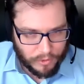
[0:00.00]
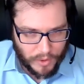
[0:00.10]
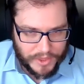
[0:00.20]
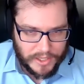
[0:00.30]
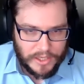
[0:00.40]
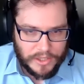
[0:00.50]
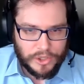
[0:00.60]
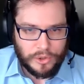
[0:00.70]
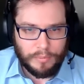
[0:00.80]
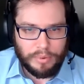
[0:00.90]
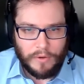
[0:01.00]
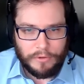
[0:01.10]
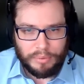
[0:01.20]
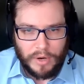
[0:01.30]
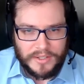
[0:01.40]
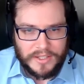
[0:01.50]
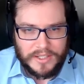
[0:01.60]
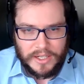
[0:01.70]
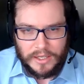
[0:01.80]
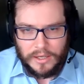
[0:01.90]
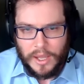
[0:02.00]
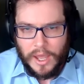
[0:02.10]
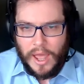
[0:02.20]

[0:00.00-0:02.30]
for what they need to do for processing,